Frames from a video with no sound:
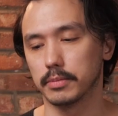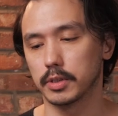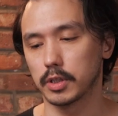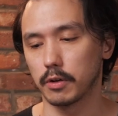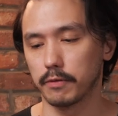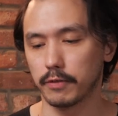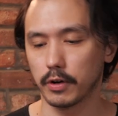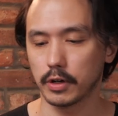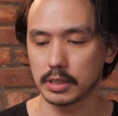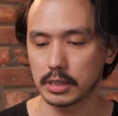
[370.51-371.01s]

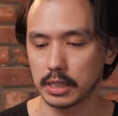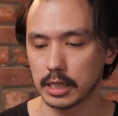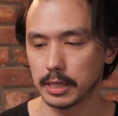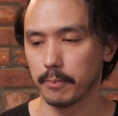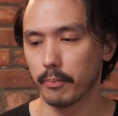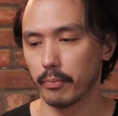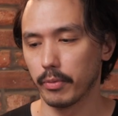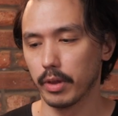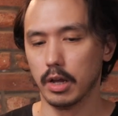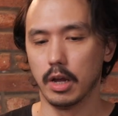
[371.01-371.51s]
So
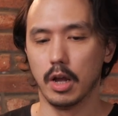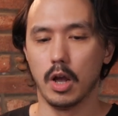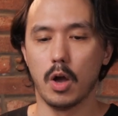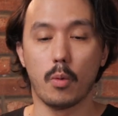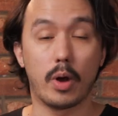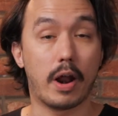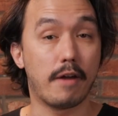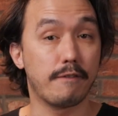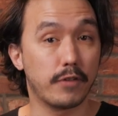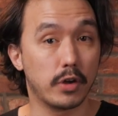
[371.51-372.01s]
firstly,
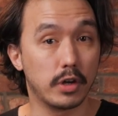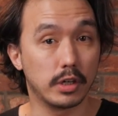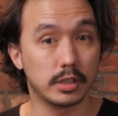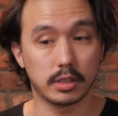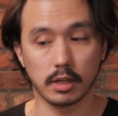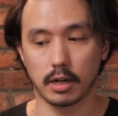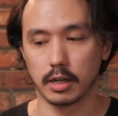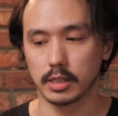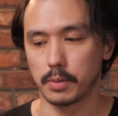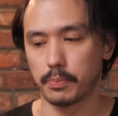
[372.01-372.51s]
when I first
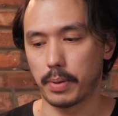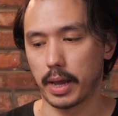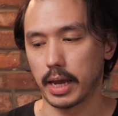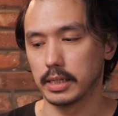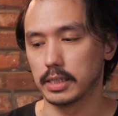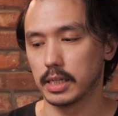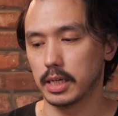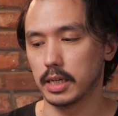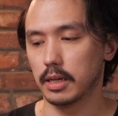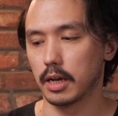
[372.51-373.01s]
started
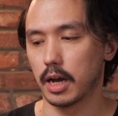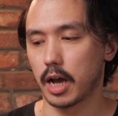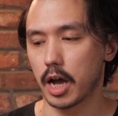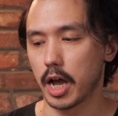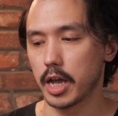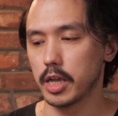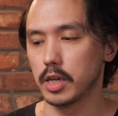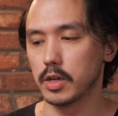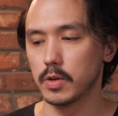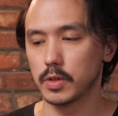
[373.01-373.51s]
painting,
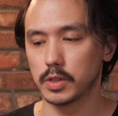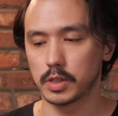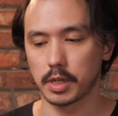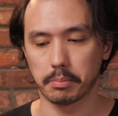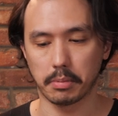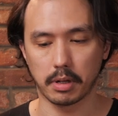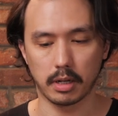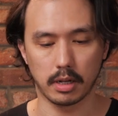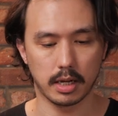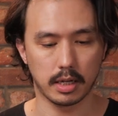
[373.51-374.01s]
I used
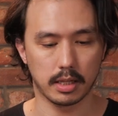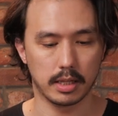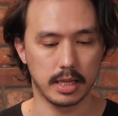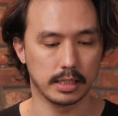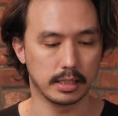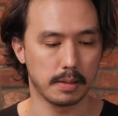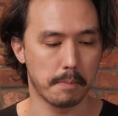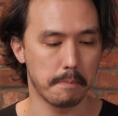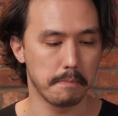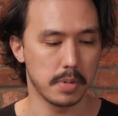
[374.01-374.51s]
something like
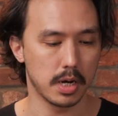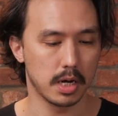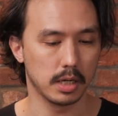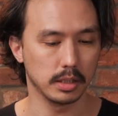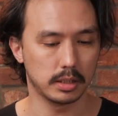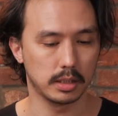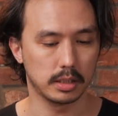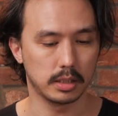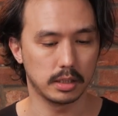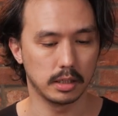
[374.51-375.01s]
this, a
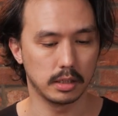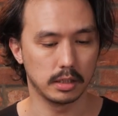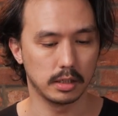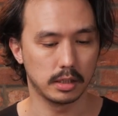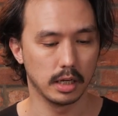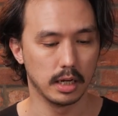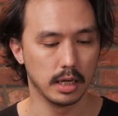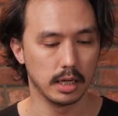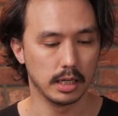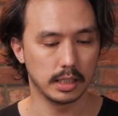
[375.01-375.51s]

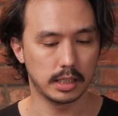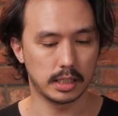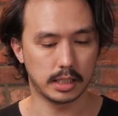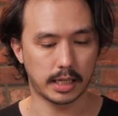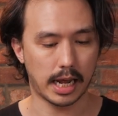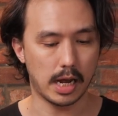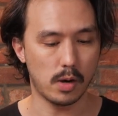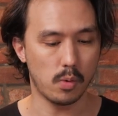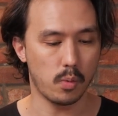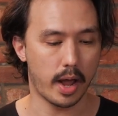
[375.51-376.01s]
Masterson's
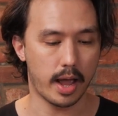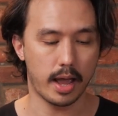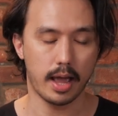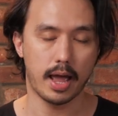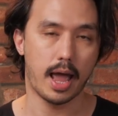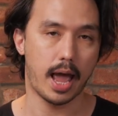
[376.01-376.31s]
Sta-Wet